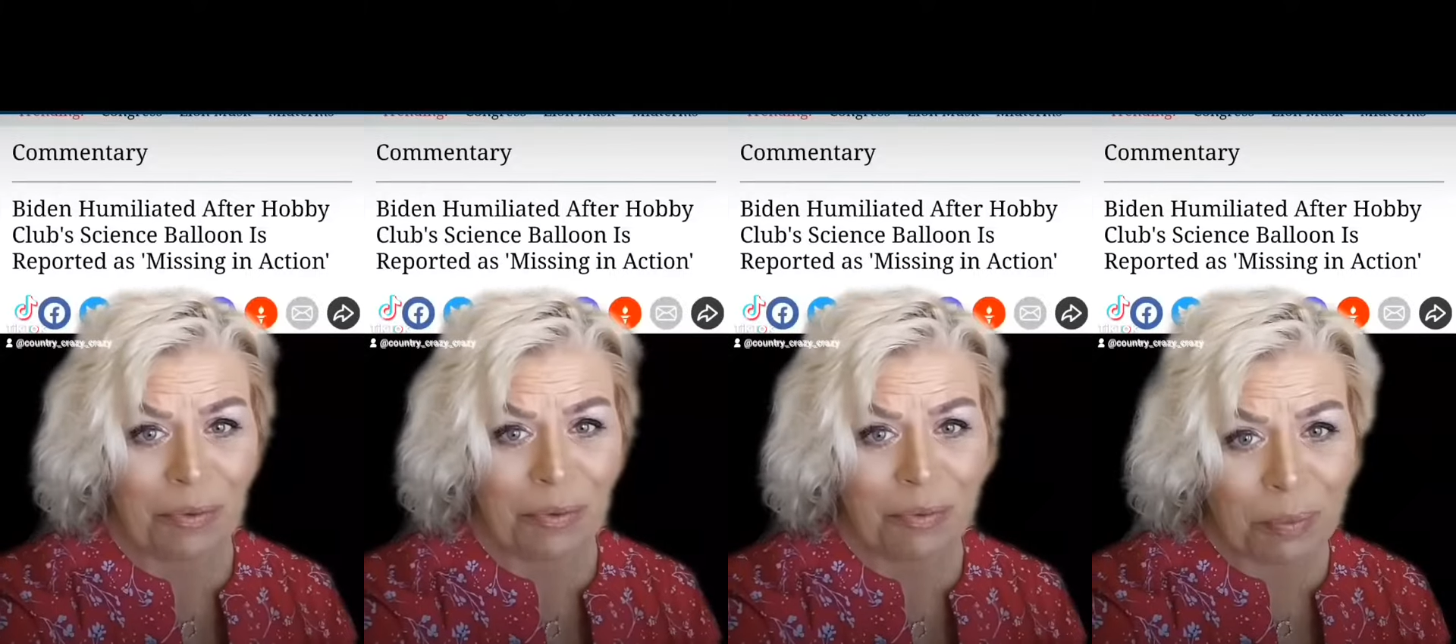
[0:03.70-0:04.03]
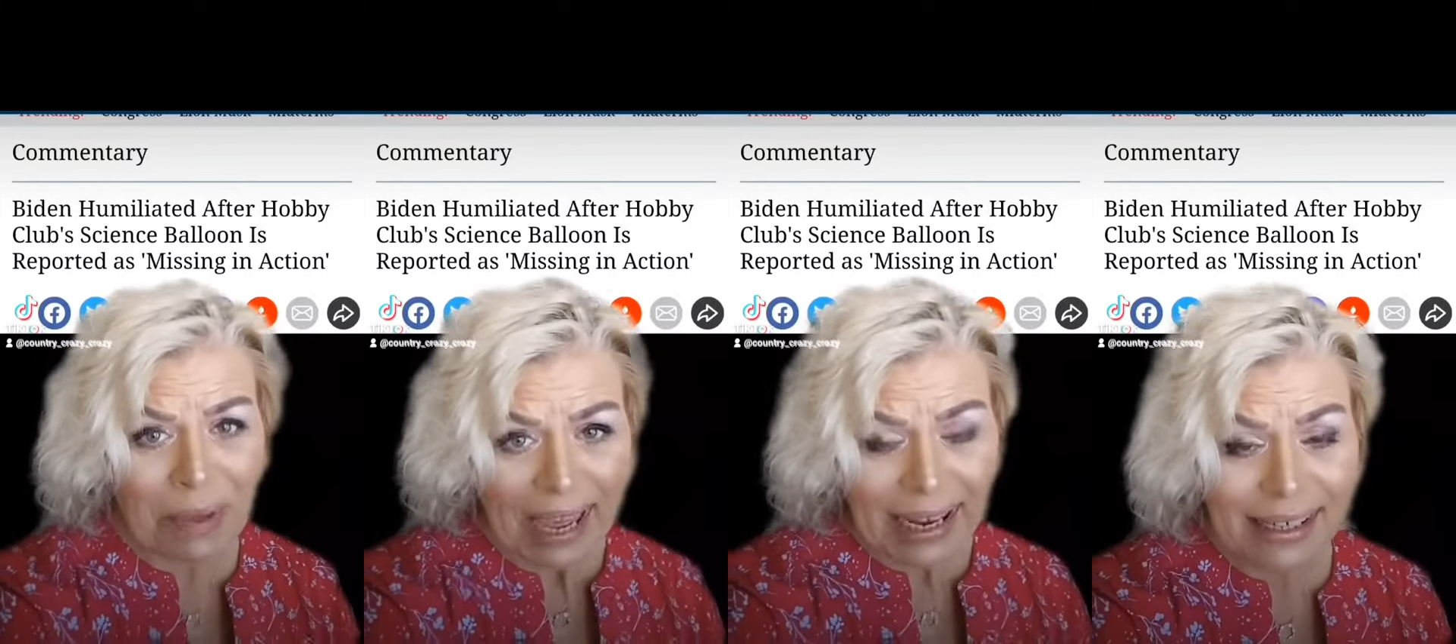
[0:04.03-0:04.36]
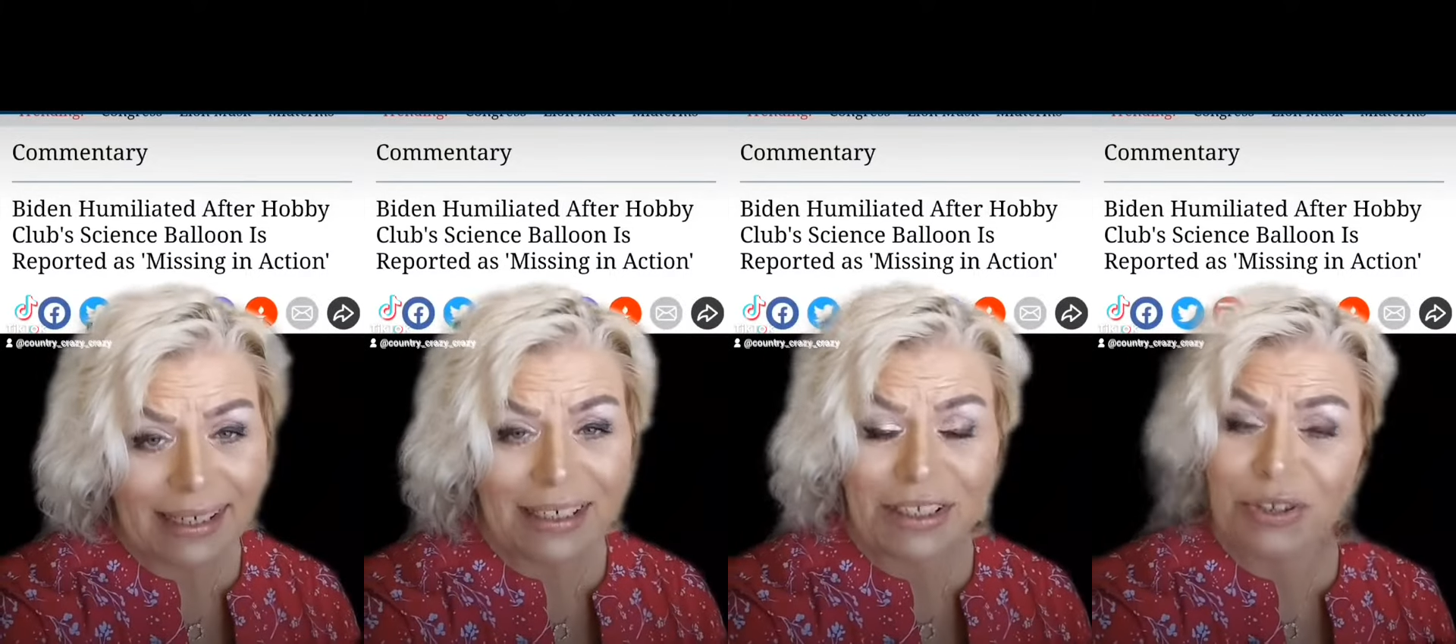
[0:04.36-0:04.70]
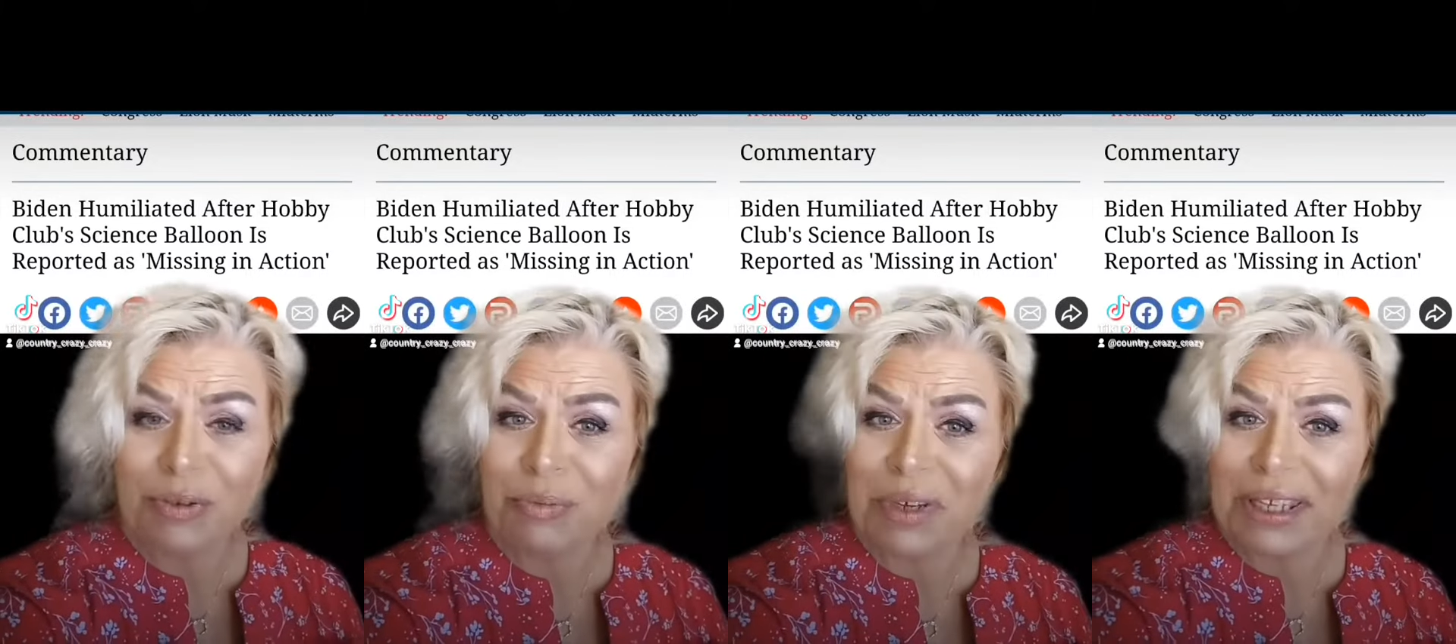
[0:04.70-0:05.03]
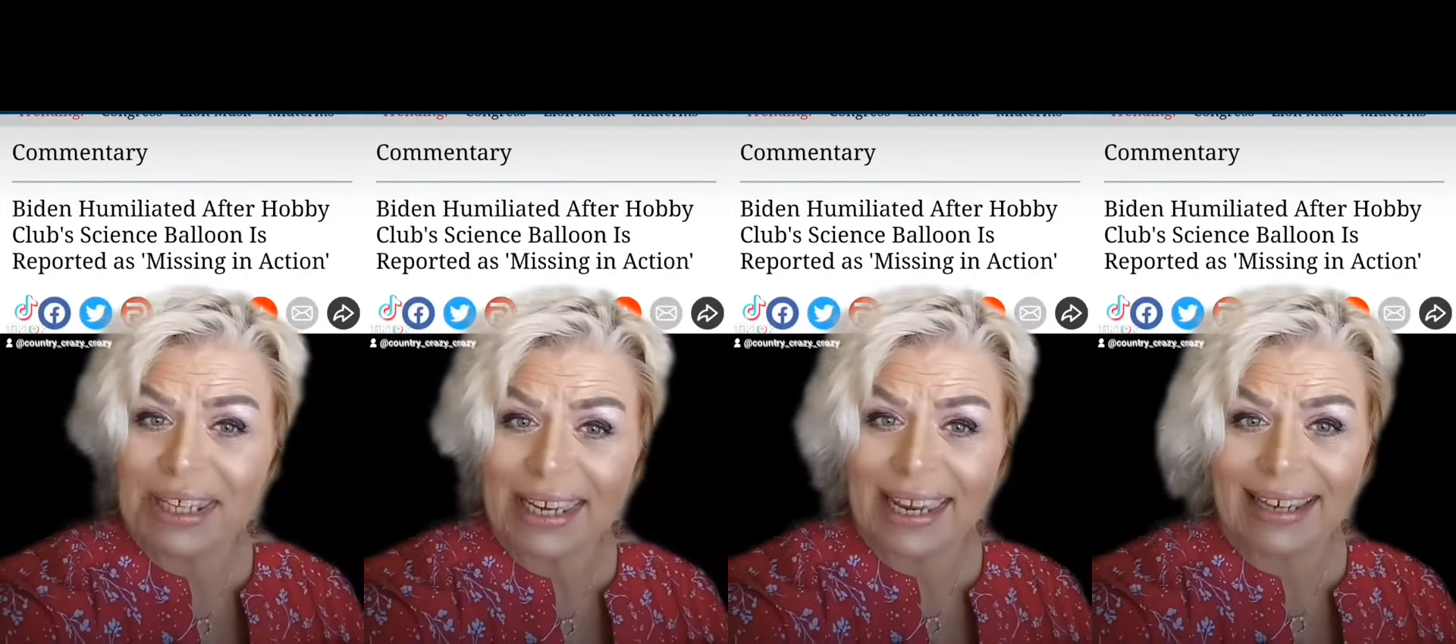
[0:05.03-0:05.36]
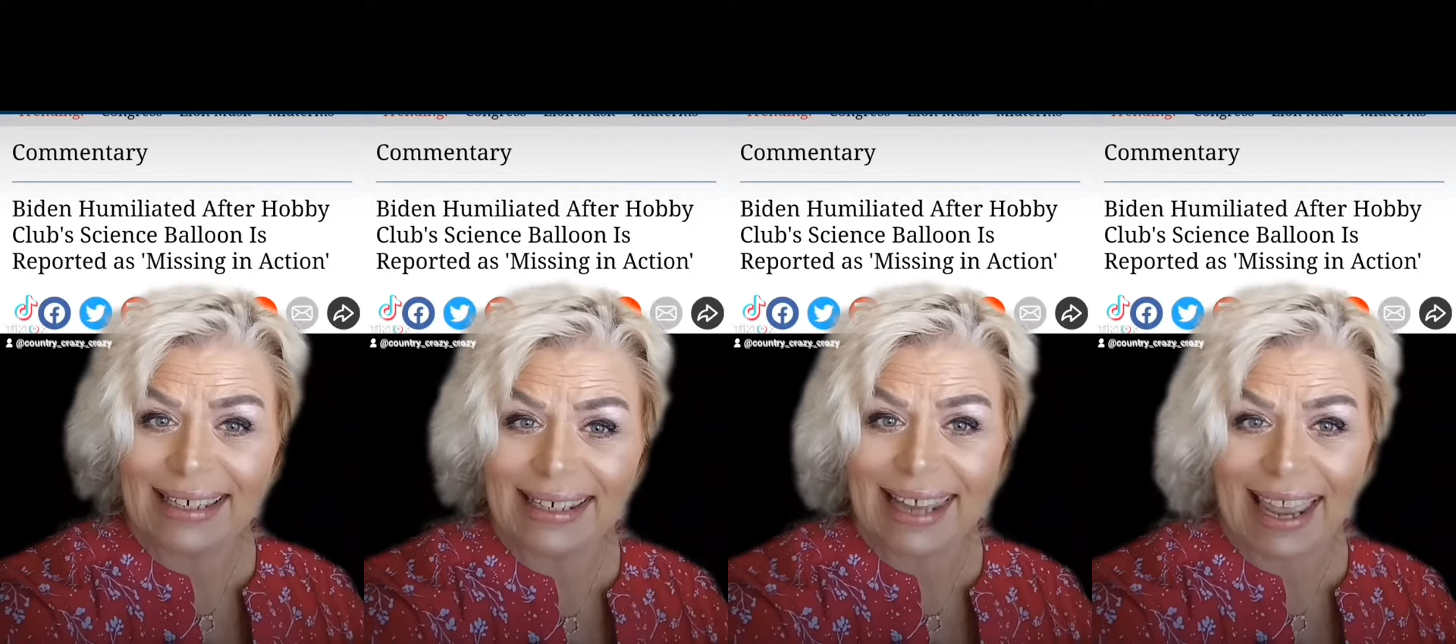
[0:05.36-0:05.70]
Well, Biden is
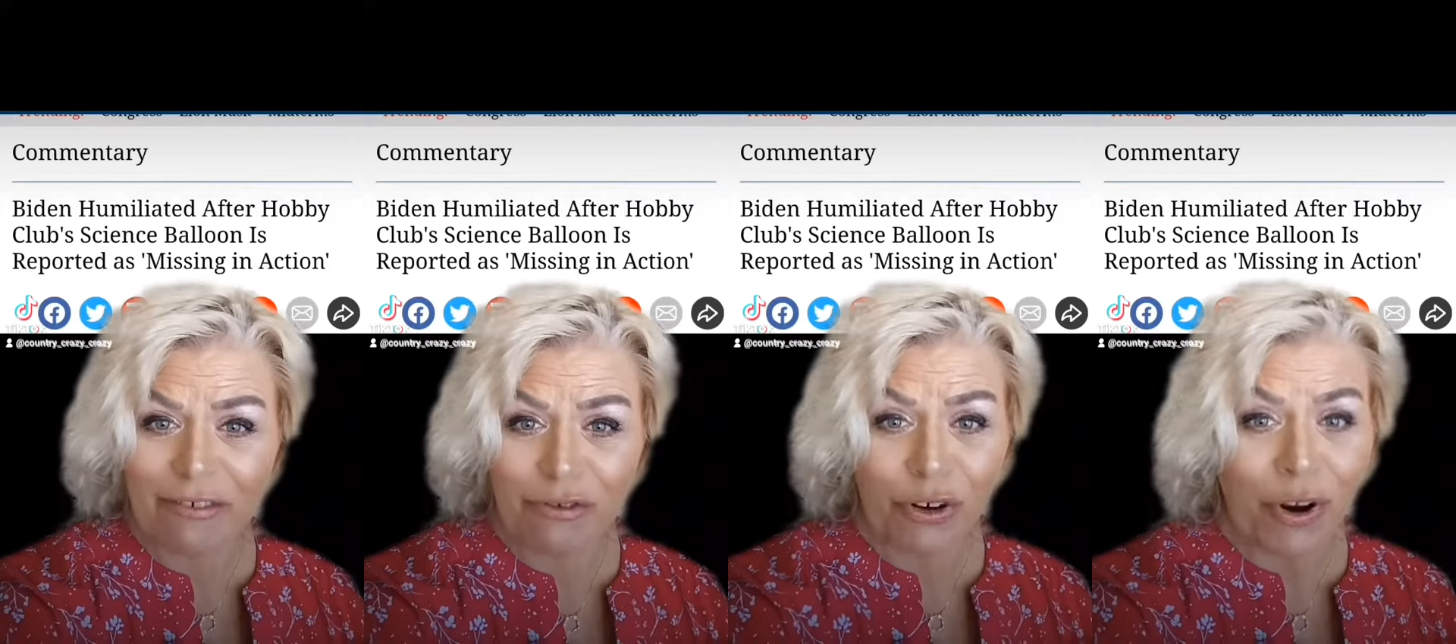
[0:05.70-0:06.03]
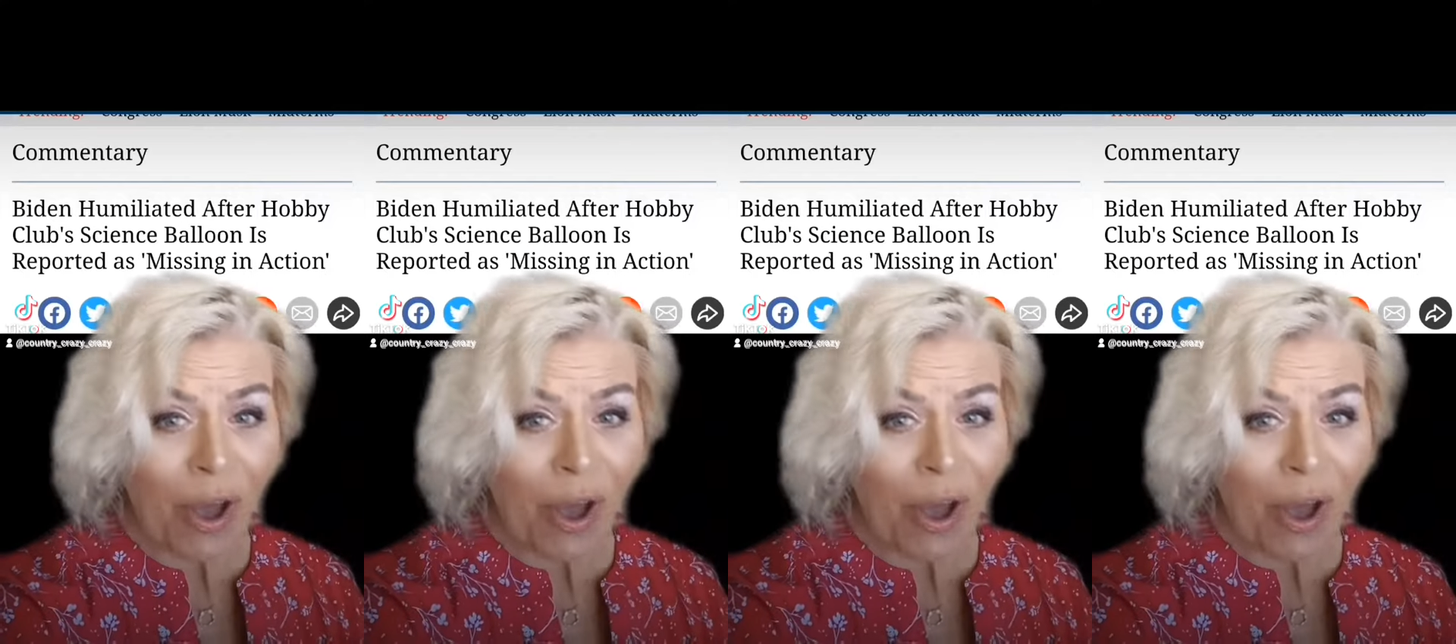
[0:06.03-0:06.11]
humiliated after